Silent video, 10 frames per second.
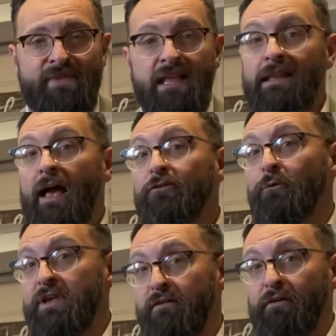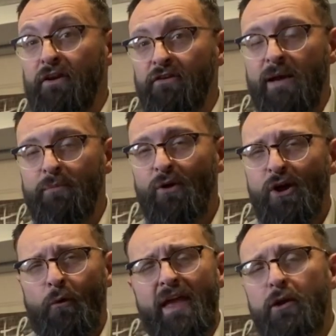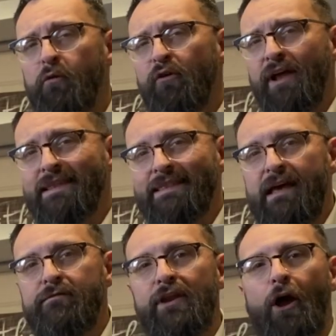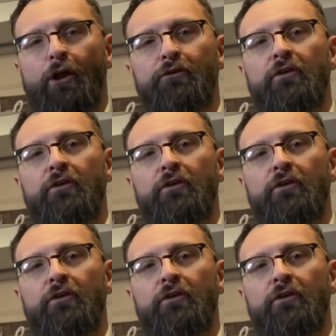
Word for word: Last week, for example, we had over 1,100